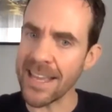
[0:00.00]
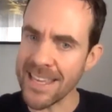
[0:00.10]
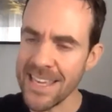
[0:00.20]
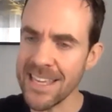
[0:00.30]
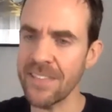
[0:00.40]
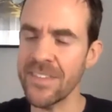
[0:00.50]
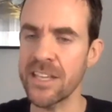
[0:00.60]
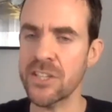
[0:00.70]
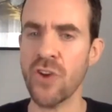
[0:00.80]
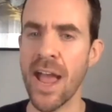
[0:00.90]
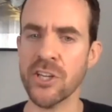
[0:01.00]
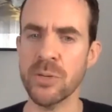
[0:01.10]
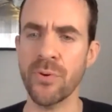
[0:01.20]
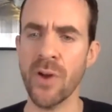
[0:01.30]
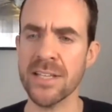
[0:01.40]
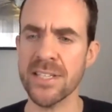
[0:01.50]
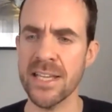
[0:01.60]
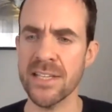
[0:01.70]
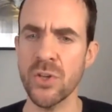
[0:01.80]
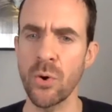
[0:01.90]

heat and the extraction process.